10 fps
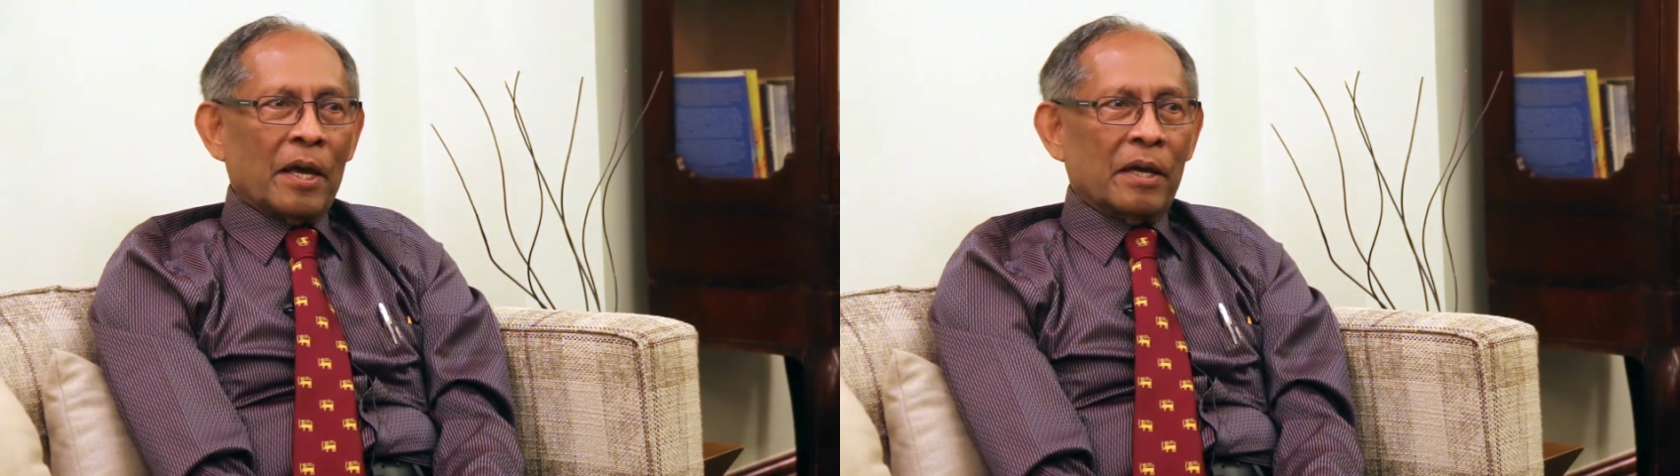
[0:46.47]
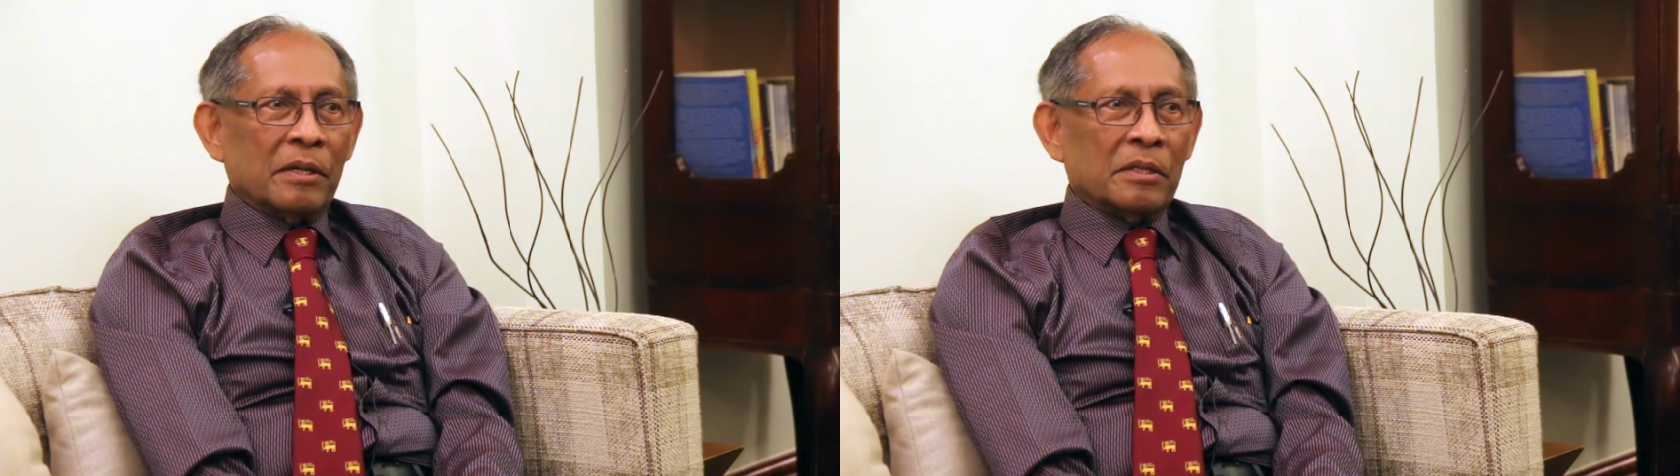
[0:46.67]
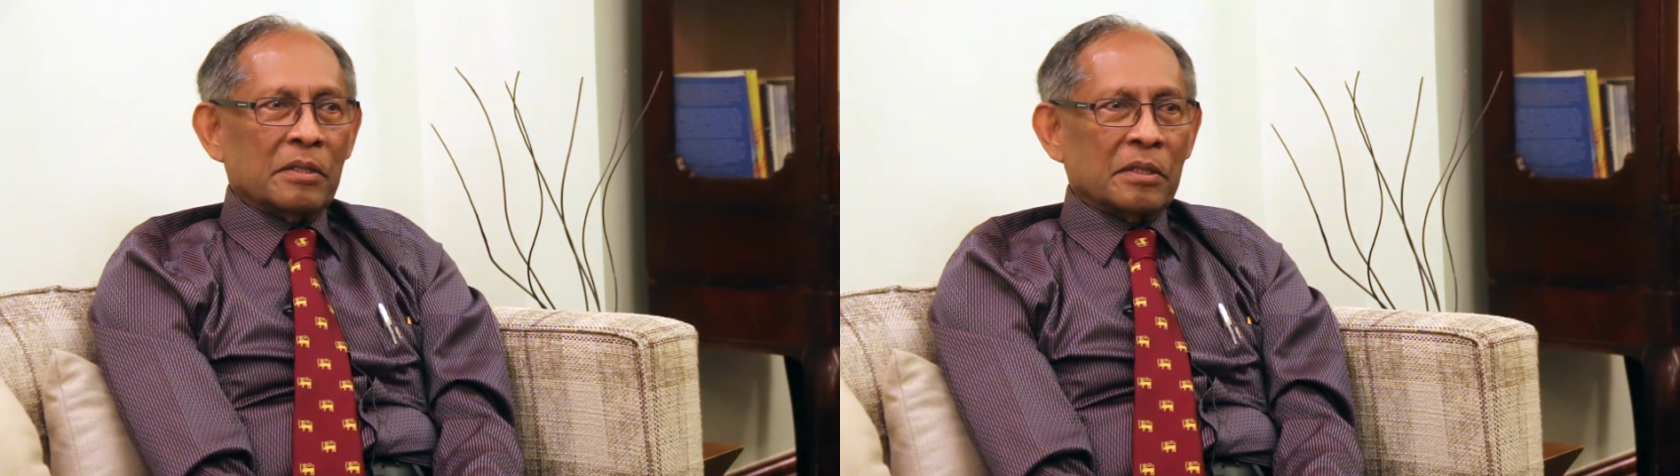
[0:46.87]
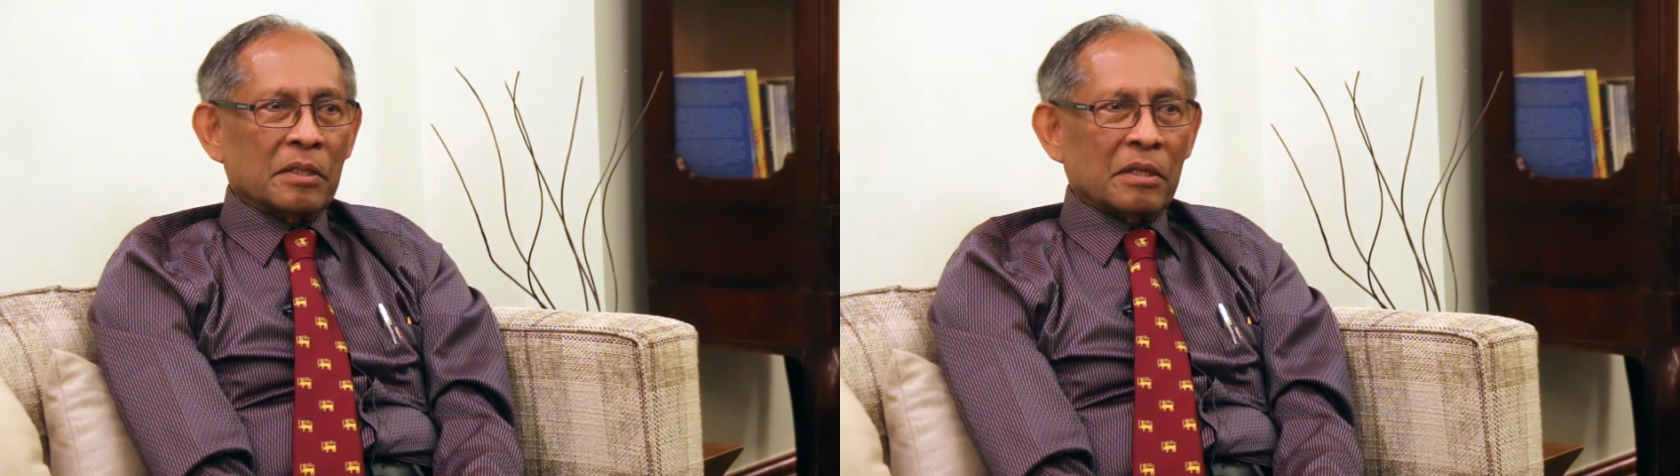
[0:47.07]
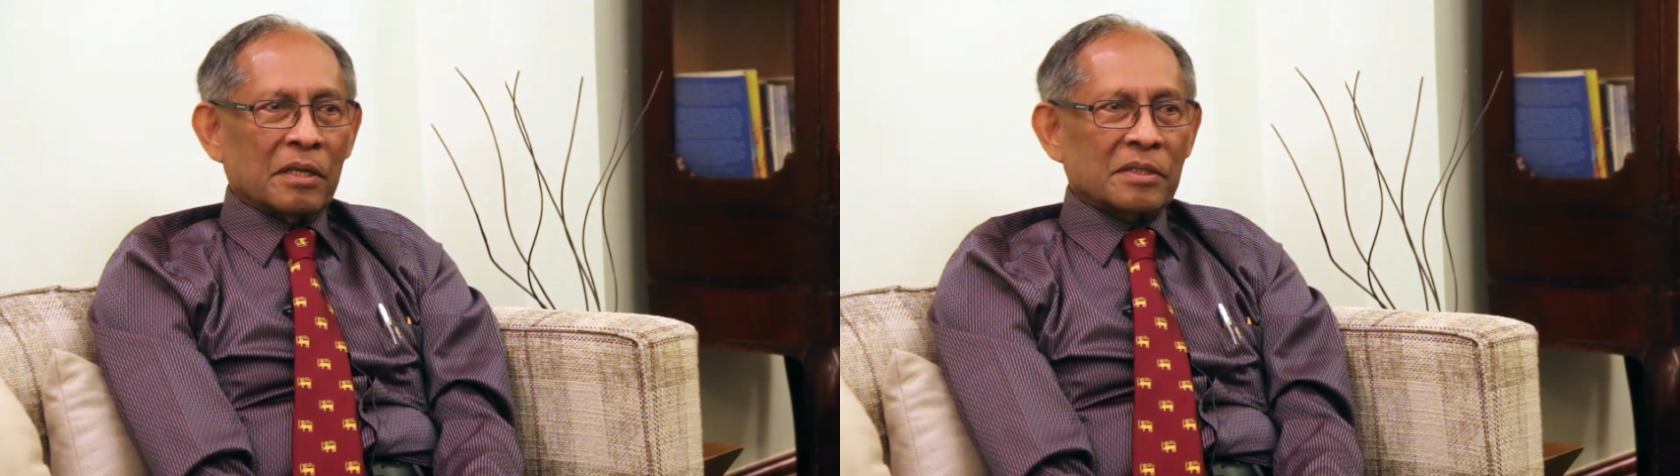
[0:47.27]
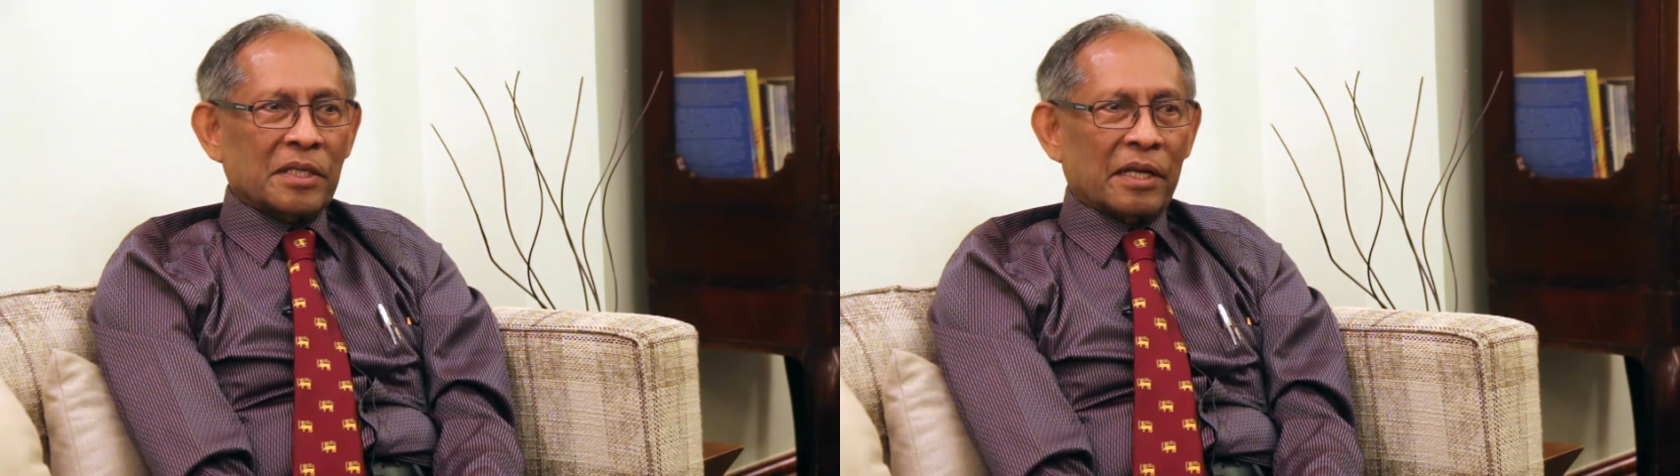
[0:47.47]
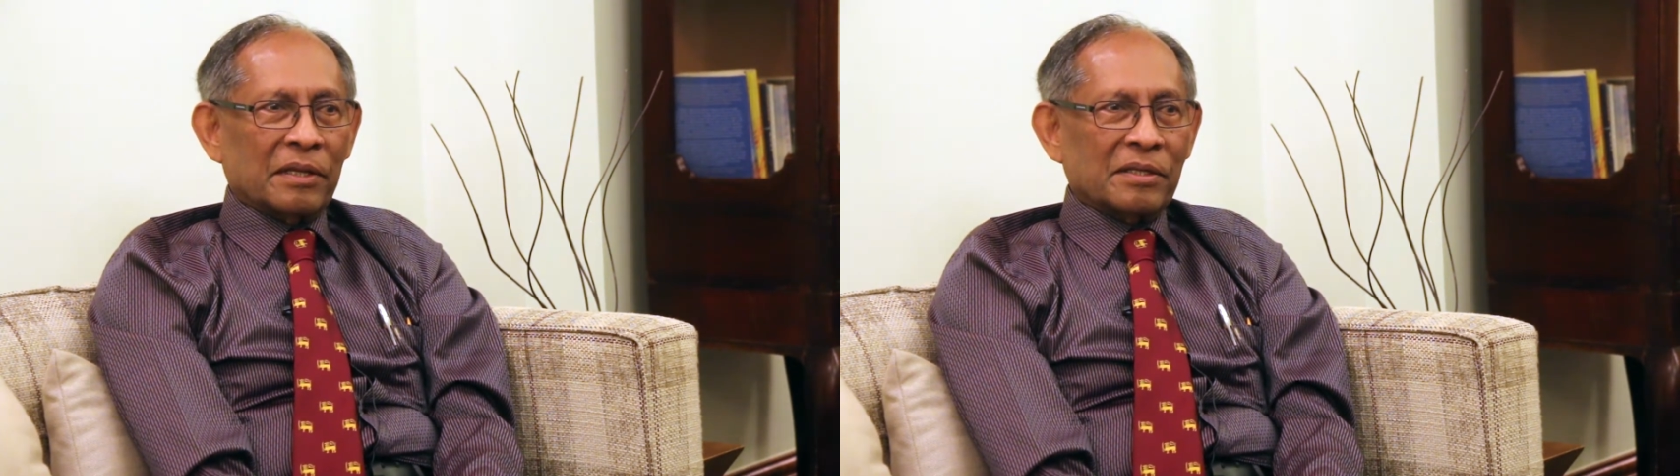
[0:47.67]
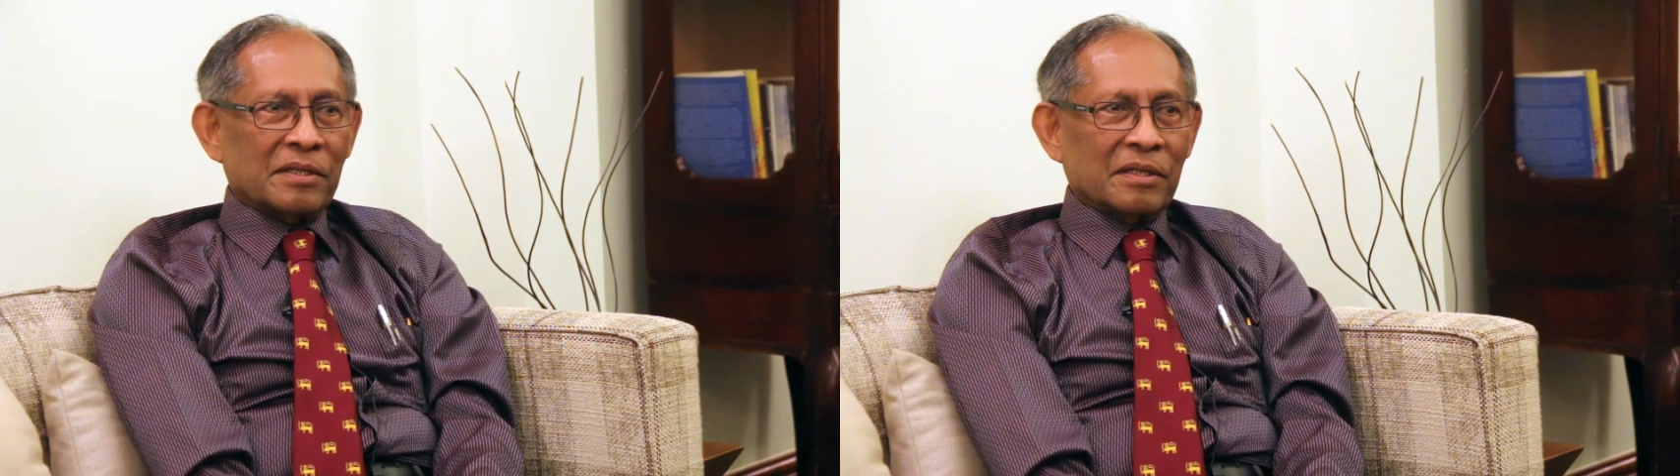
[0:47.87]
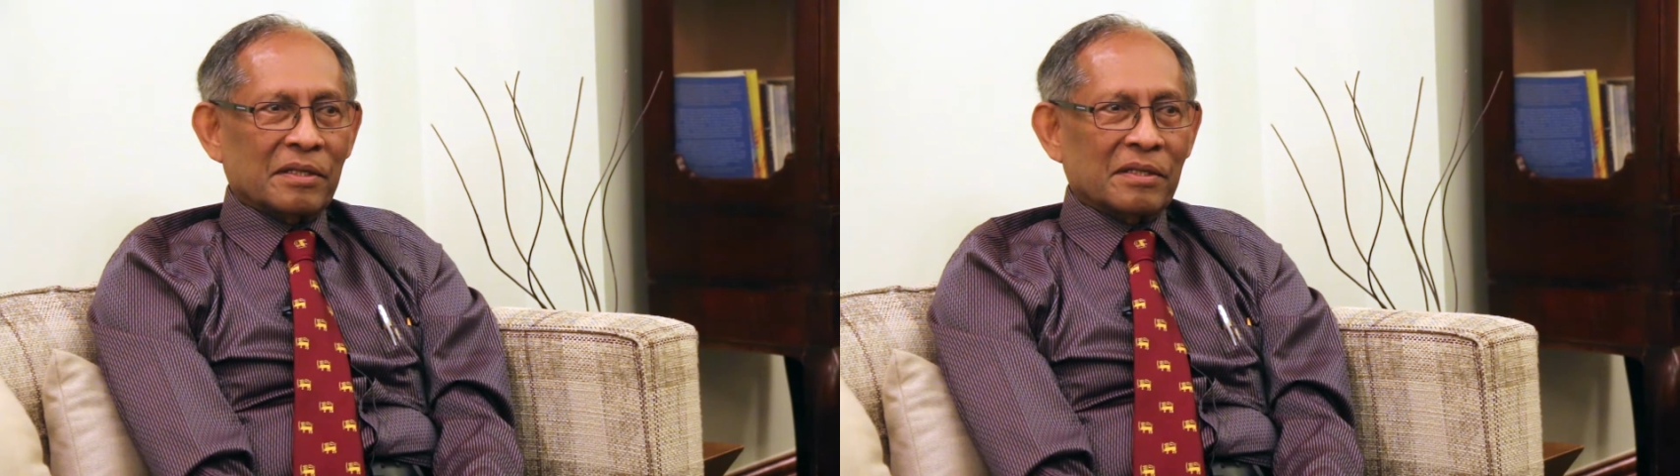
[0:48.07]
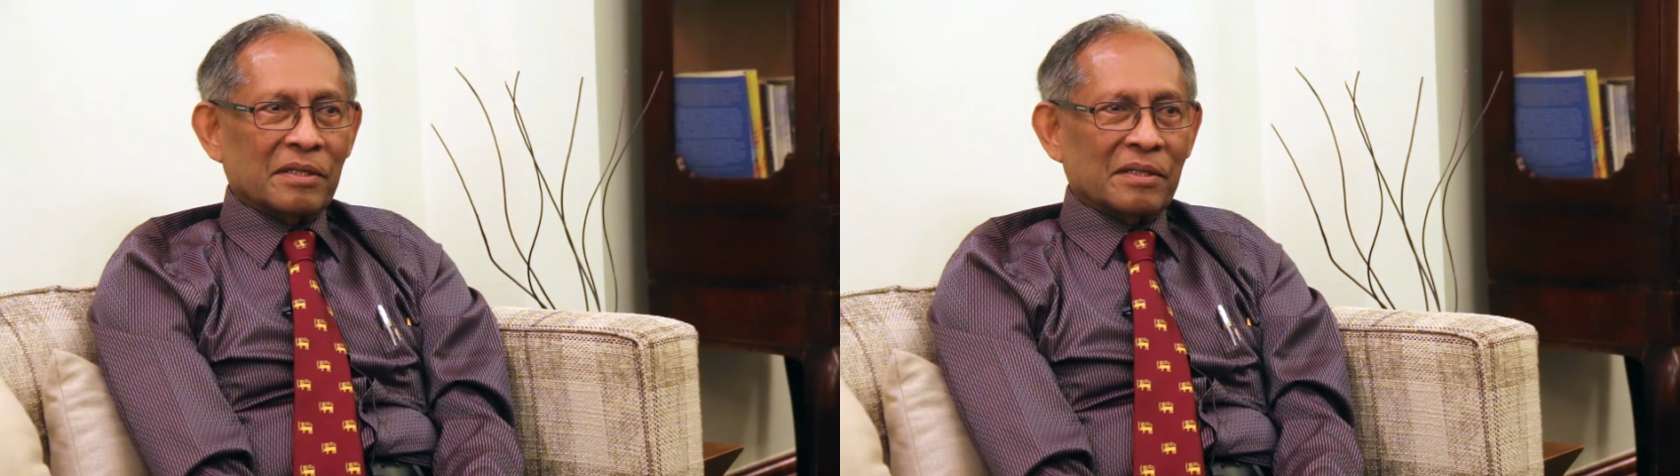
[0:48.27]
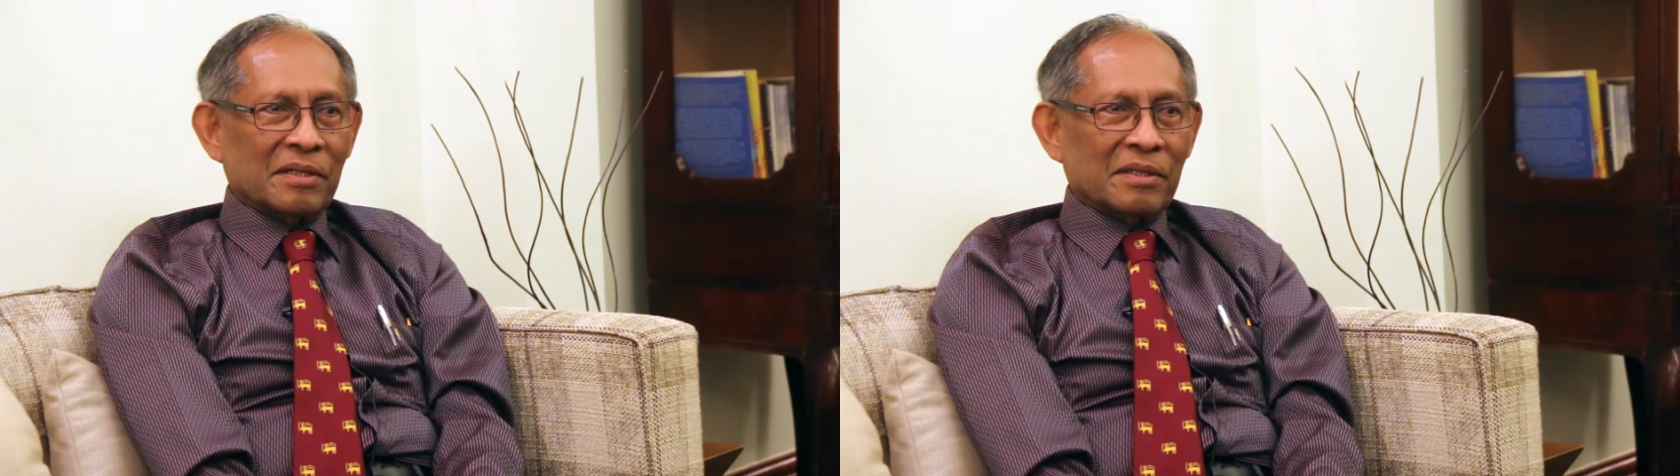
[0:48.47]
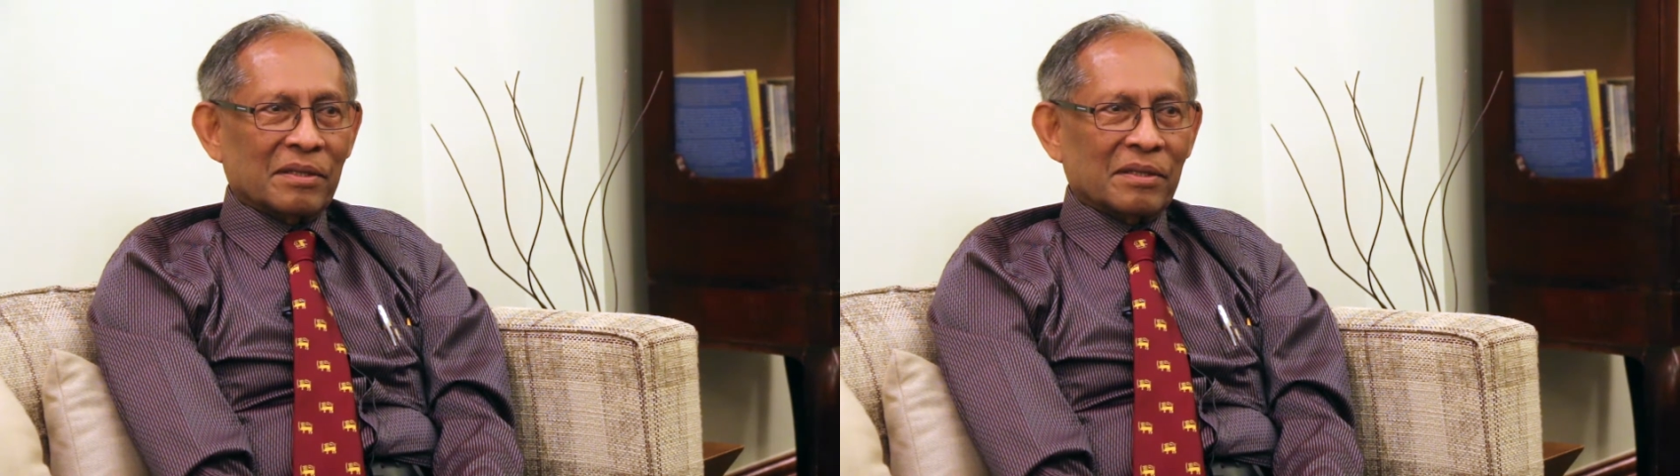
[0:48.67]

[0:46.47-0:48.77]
and I sat and